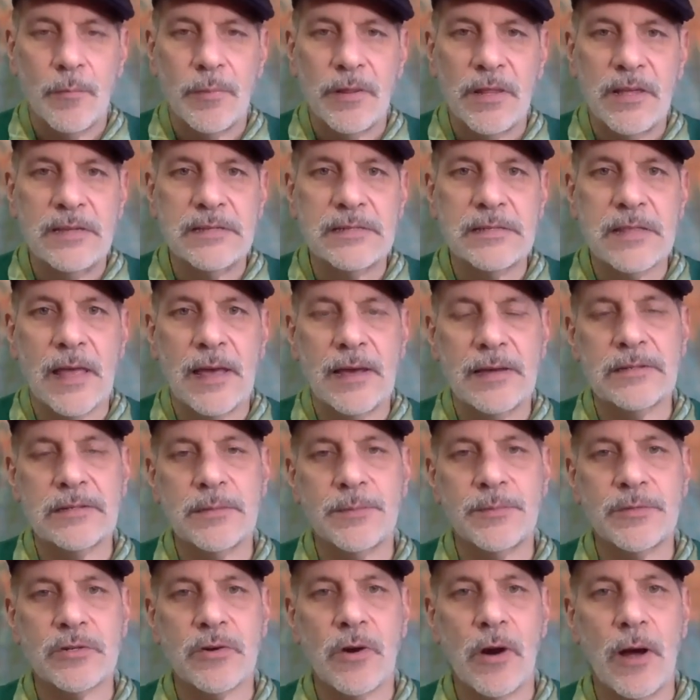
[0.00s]
Please like,
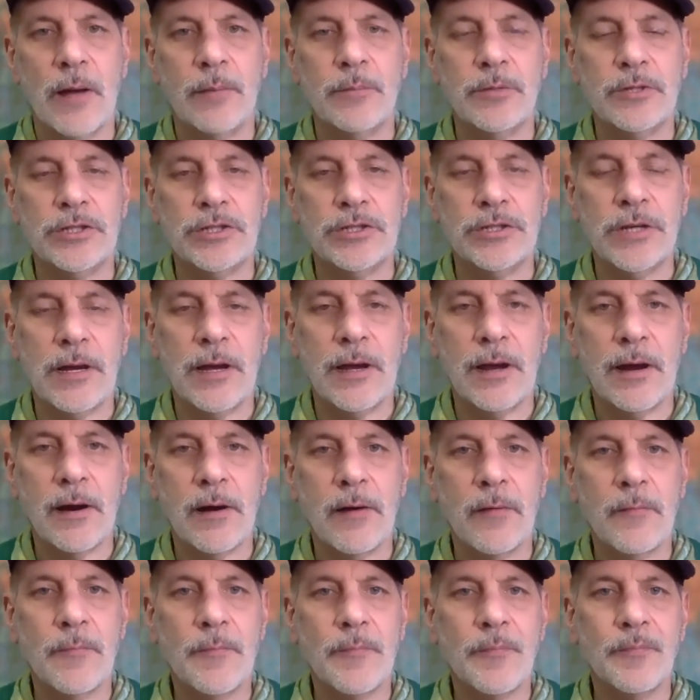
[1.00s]
subscribe,
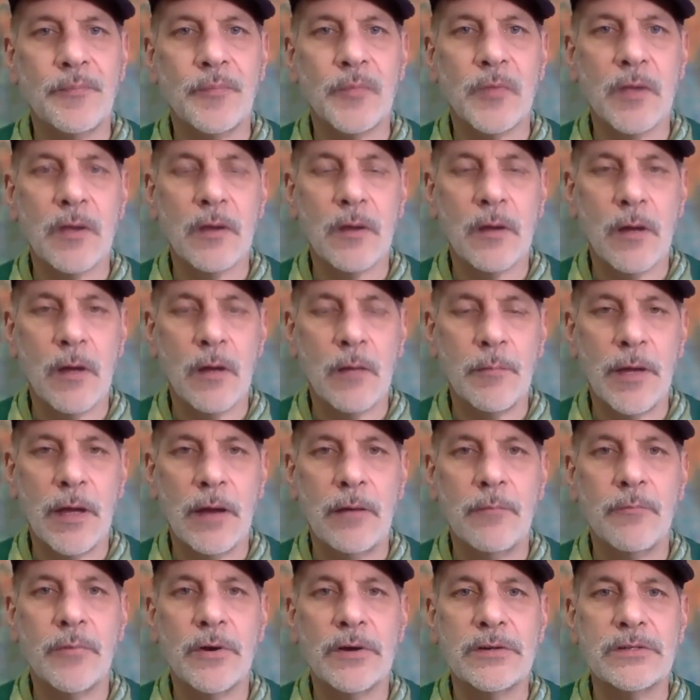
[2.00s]
share,
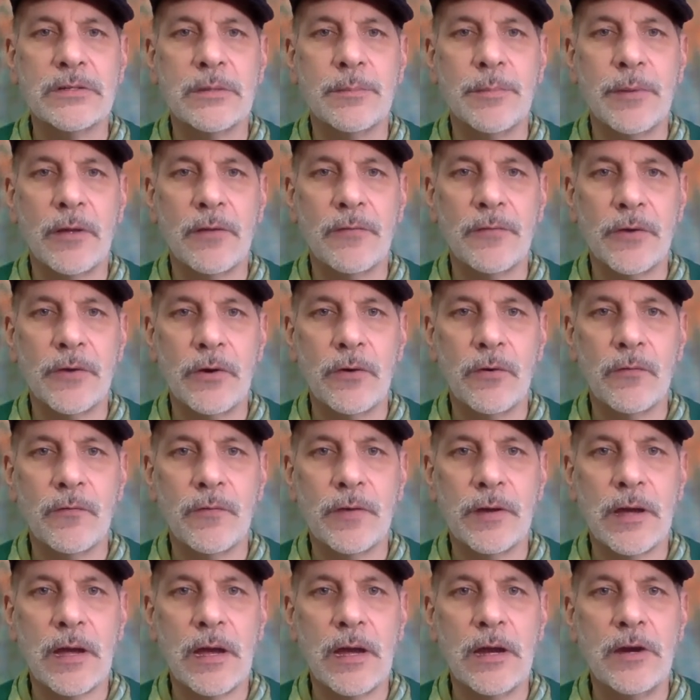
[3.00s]
comment, press the bell for
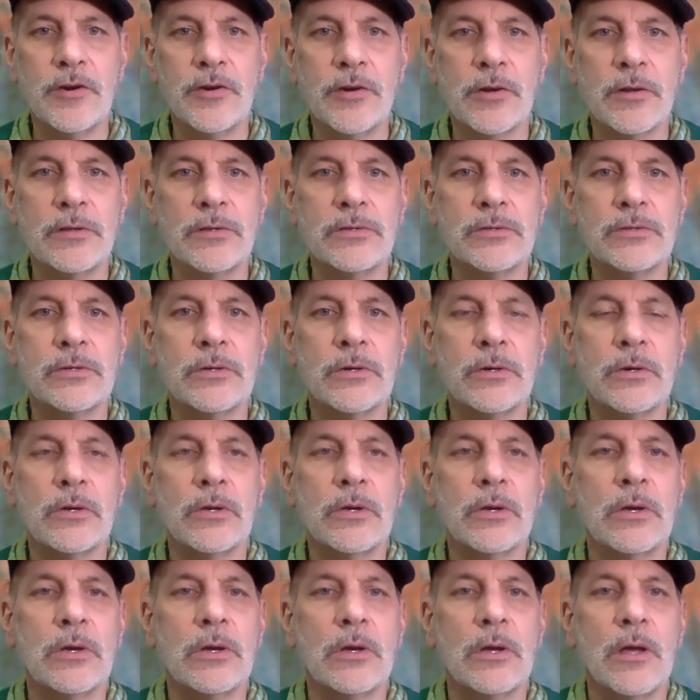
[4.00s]
notifications.
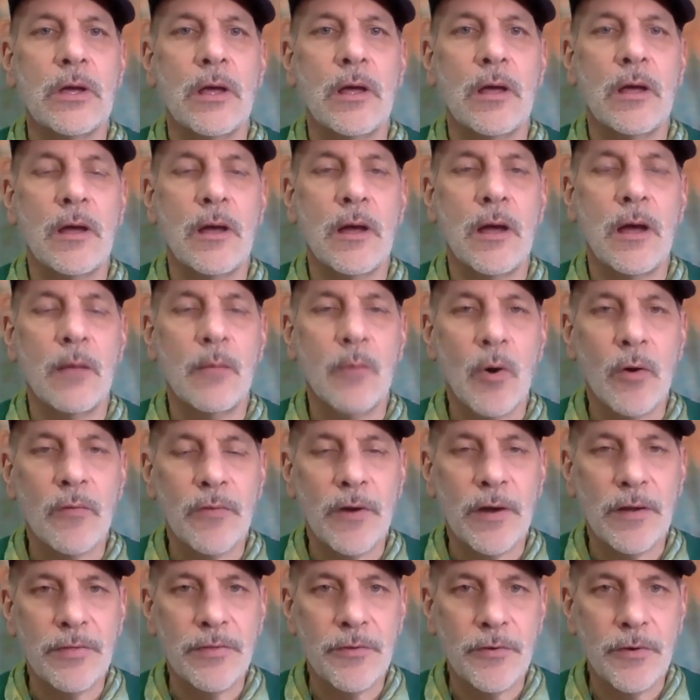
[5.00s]
I'm
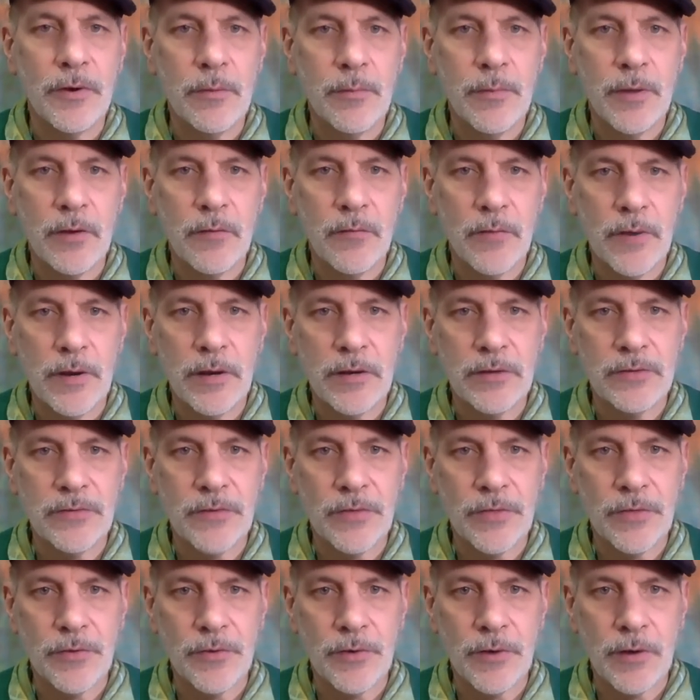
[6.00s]
offering 30-minute readings
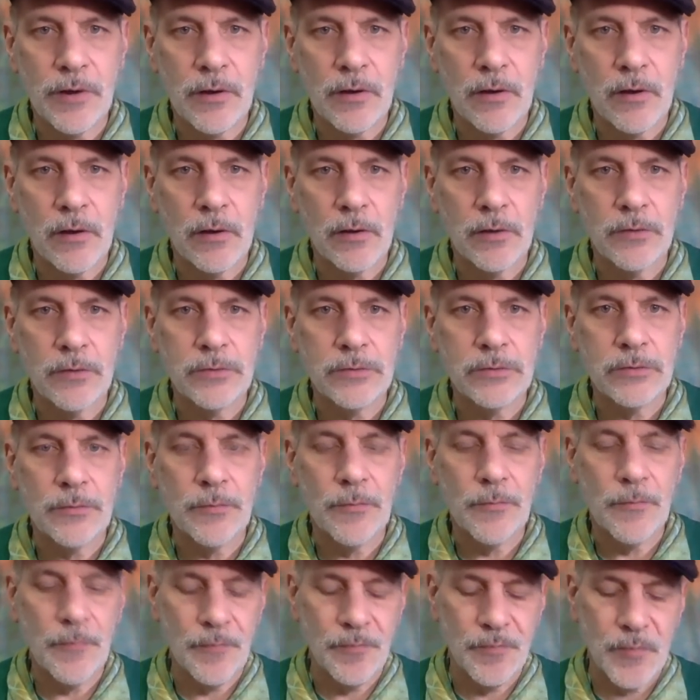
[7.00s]
for $30.
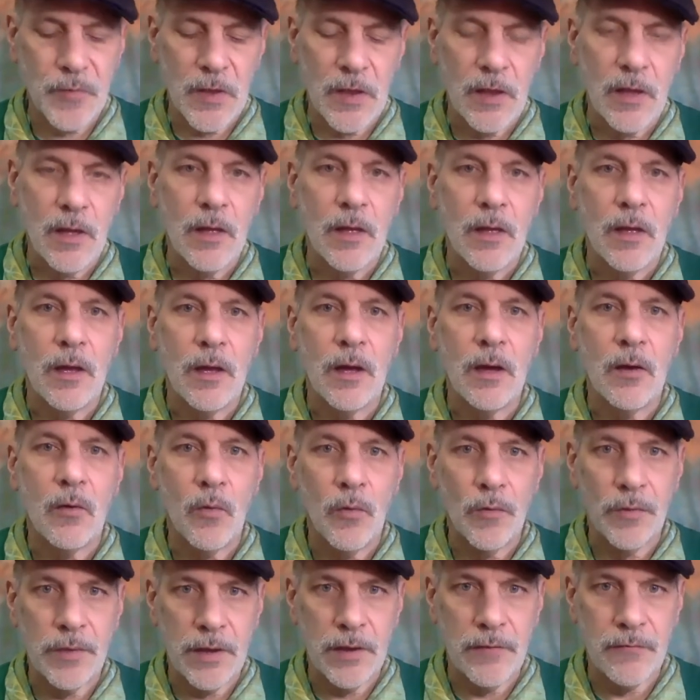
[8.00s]

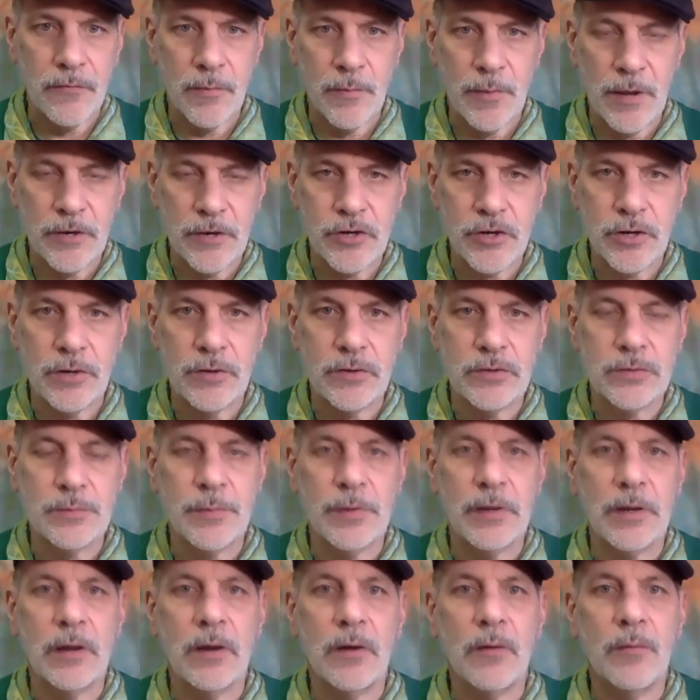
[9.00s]
All the information is
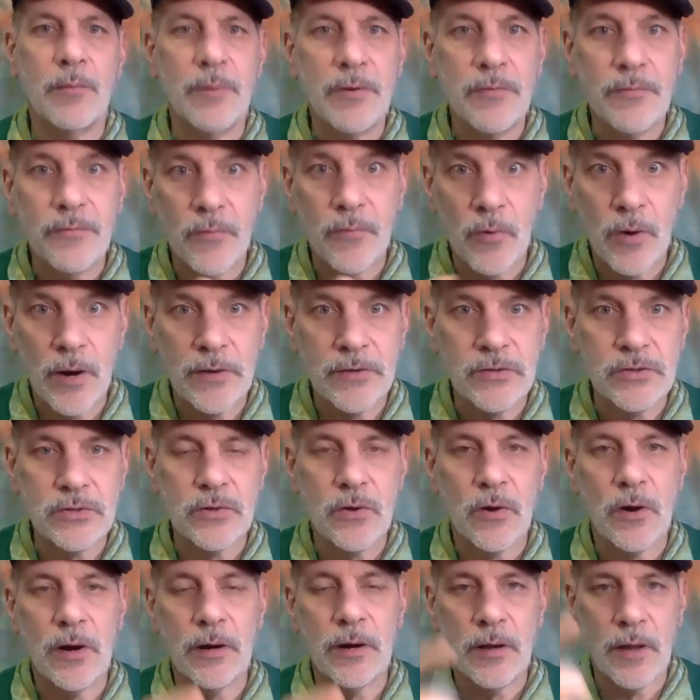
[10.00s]
below. Before I
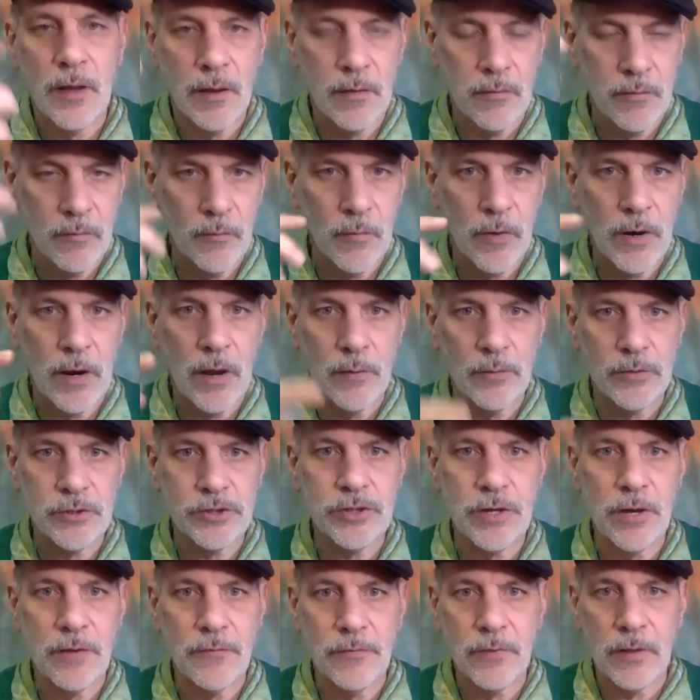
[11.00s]
start, when I was
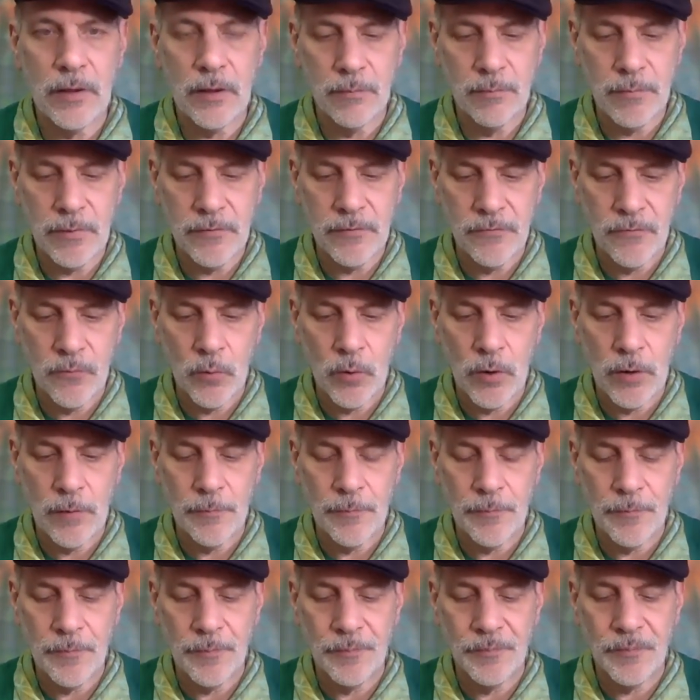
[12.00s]
shuffling before,
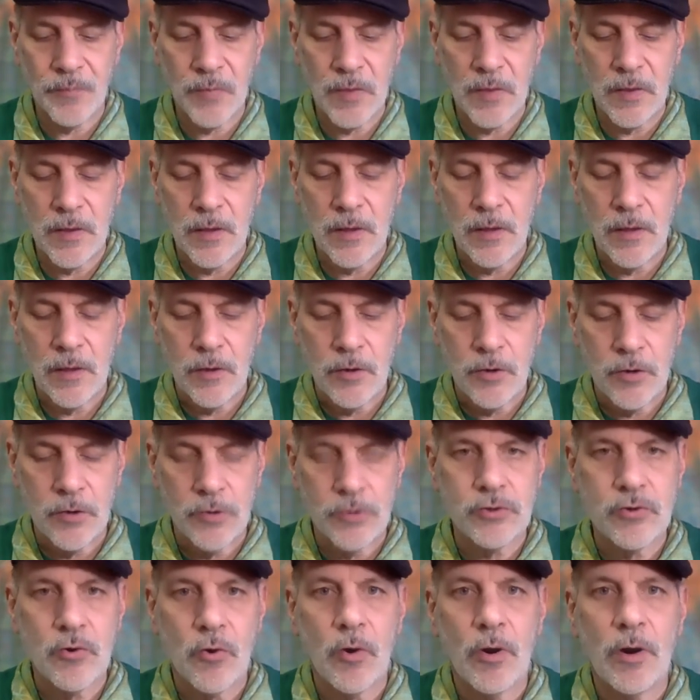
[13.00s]
you're
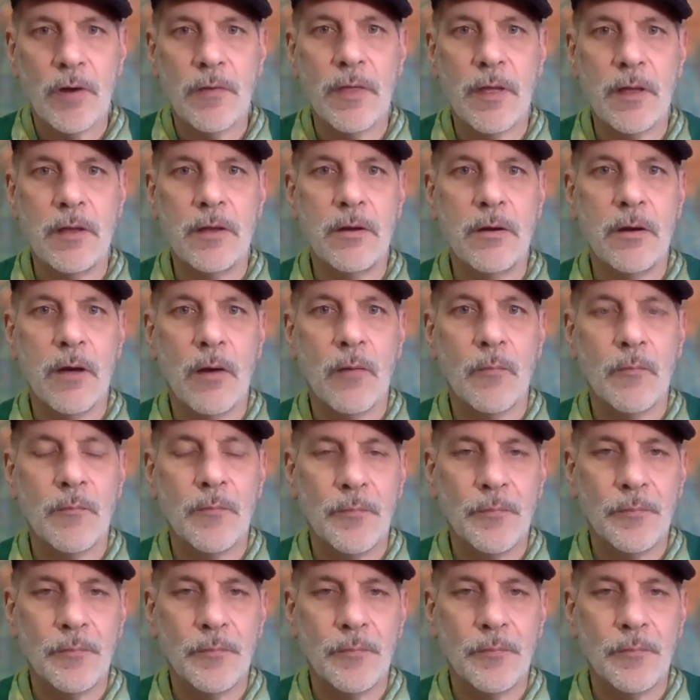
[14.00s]
stronger than you know.